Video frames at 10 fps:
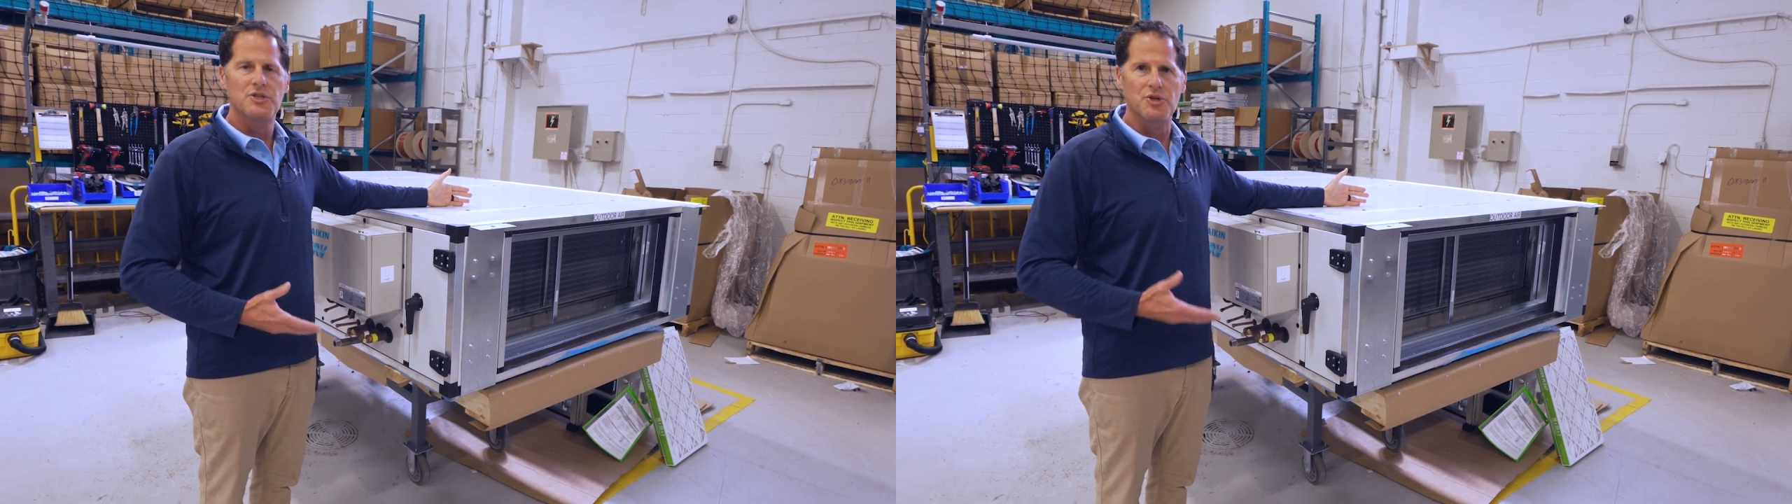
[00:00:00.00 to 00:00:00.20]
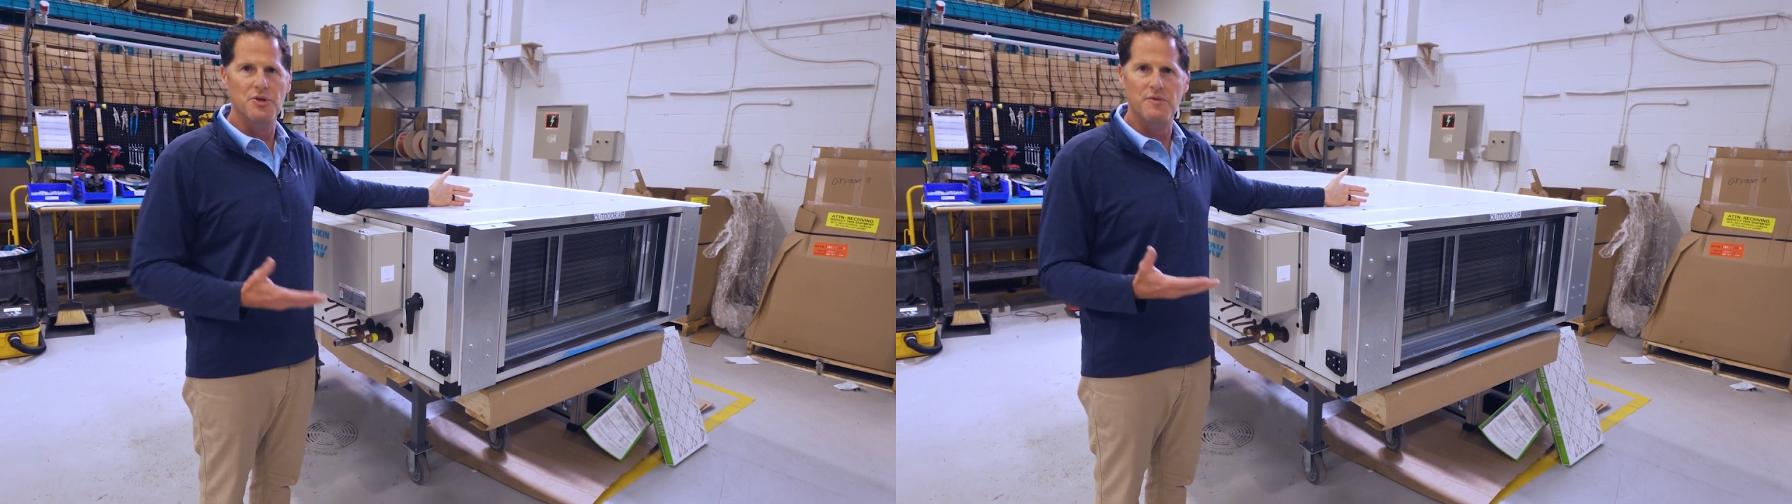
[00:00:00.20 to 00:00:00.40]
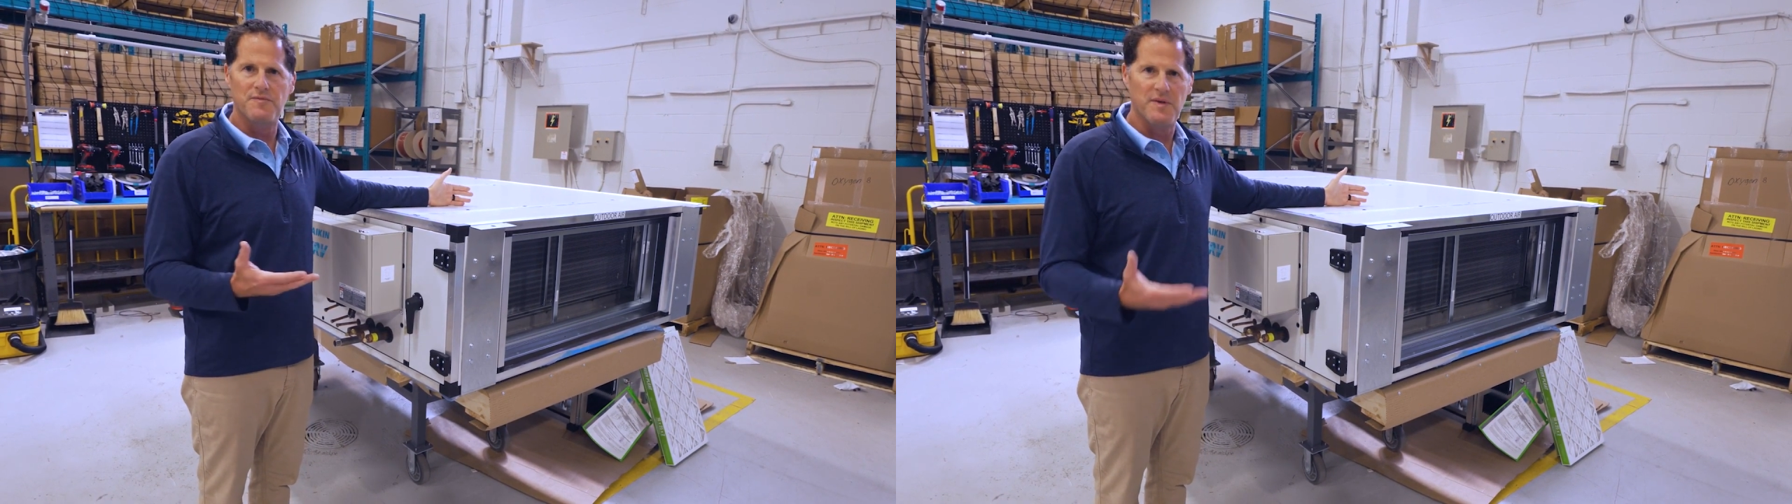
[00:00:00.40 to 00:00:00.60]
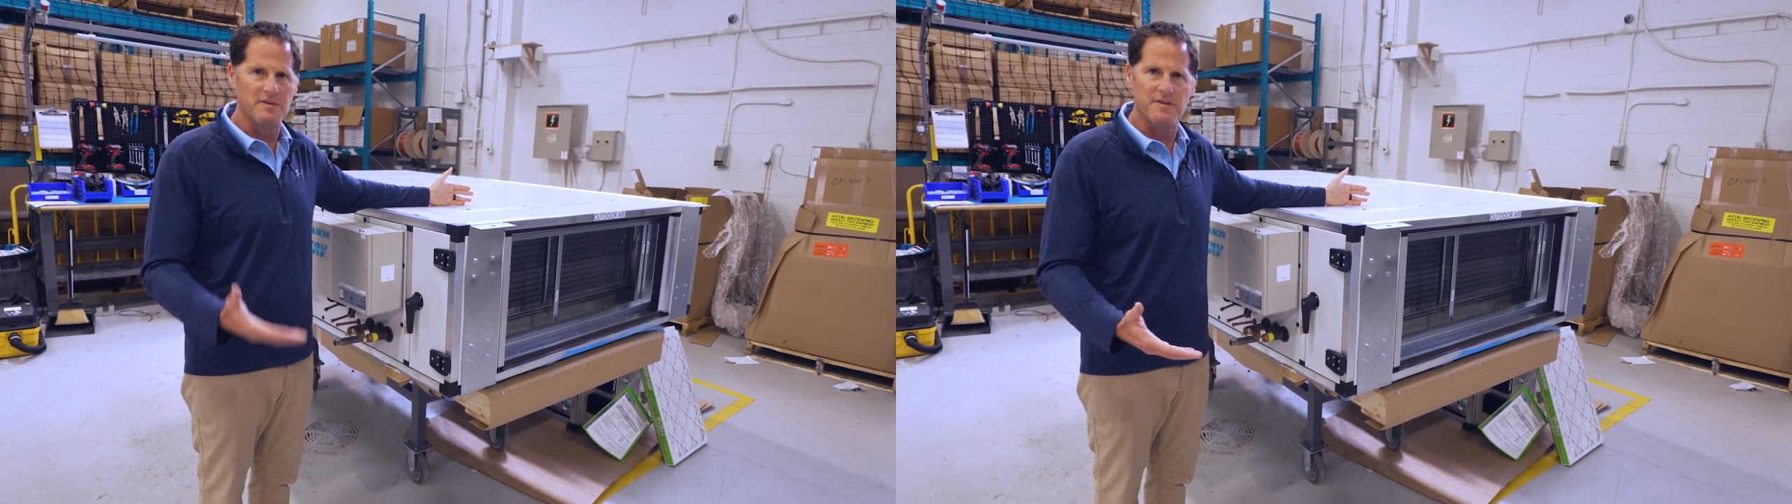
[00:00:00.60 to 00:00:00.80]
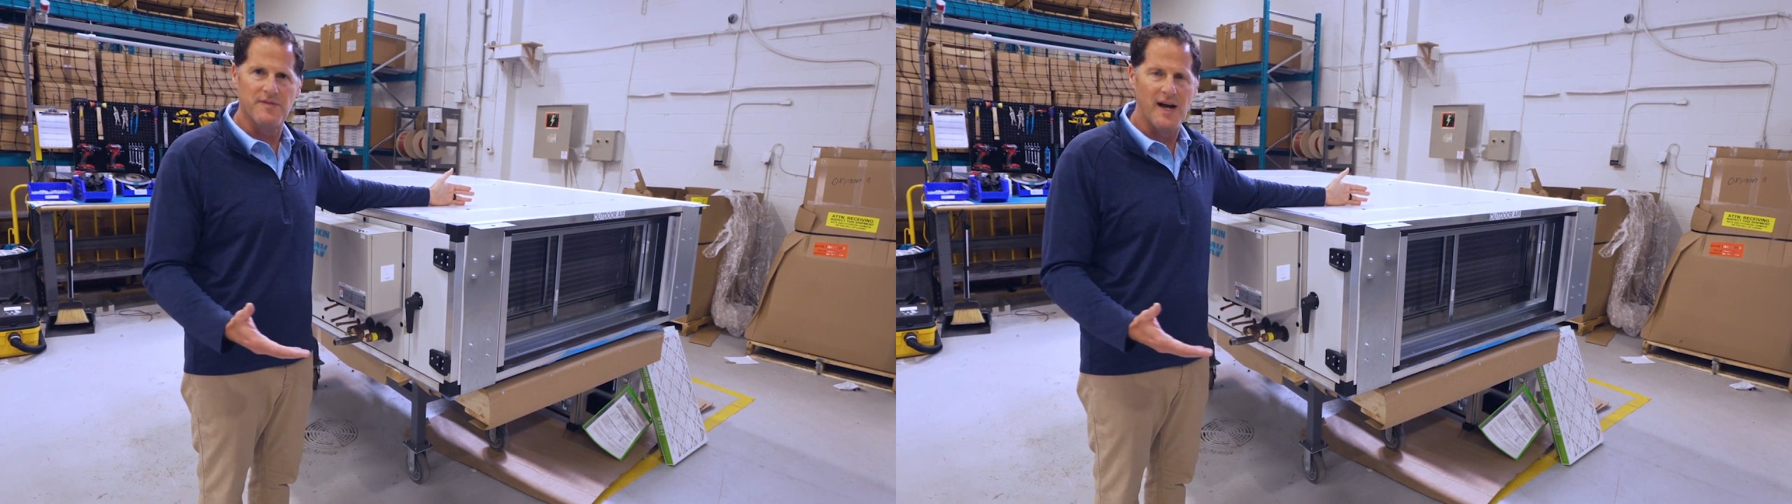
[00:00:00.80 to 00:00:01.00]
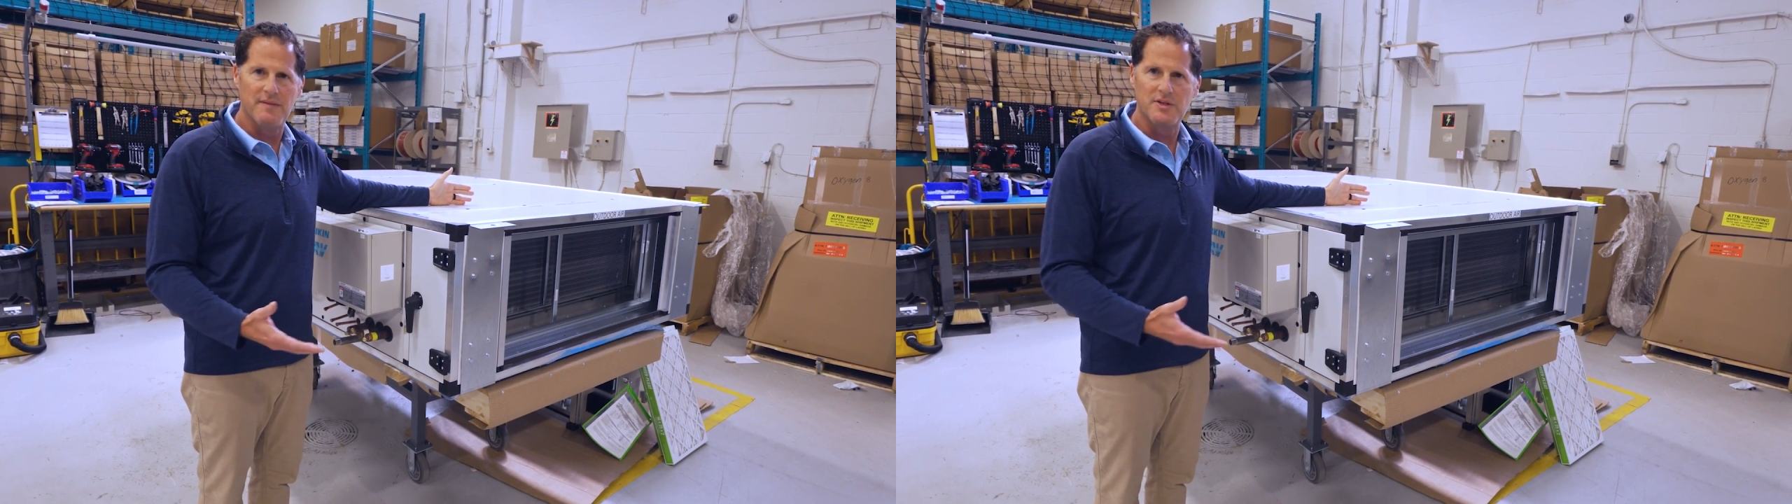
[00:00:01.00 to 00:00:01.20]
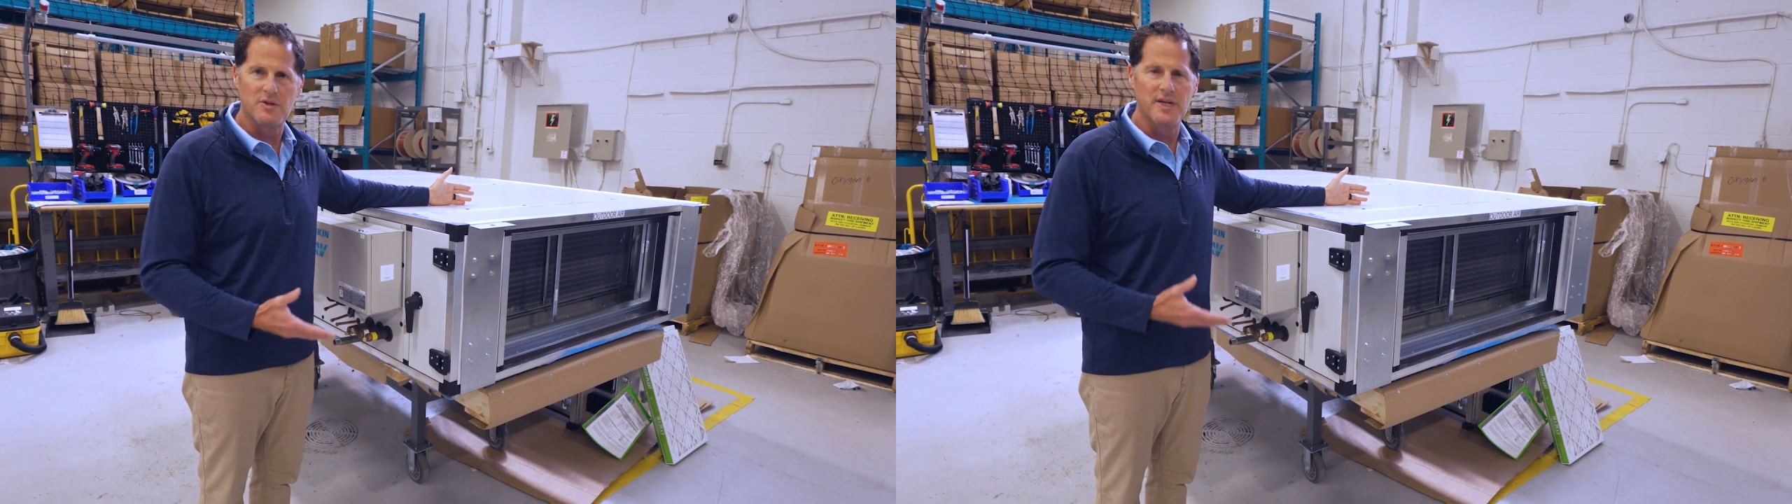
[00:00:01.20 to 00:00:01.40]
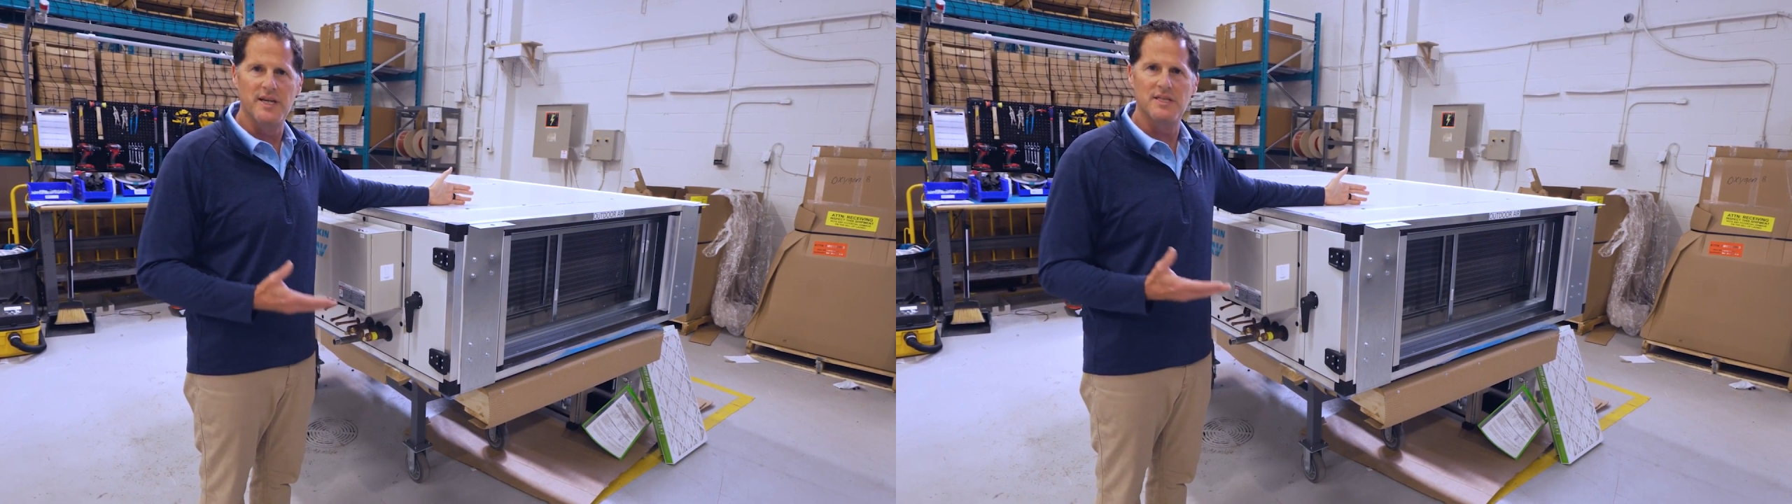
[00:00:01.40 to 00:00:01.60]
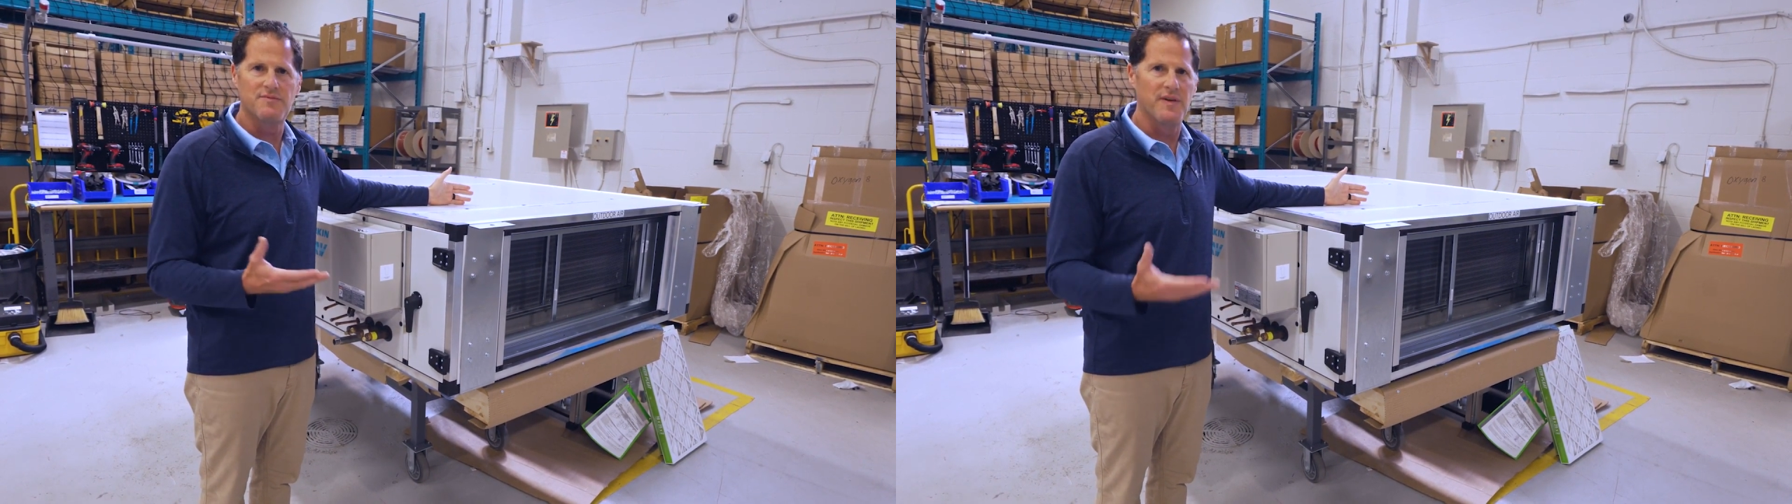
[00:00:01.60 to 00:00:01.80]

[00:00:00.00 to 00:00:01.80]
to 55 degrees,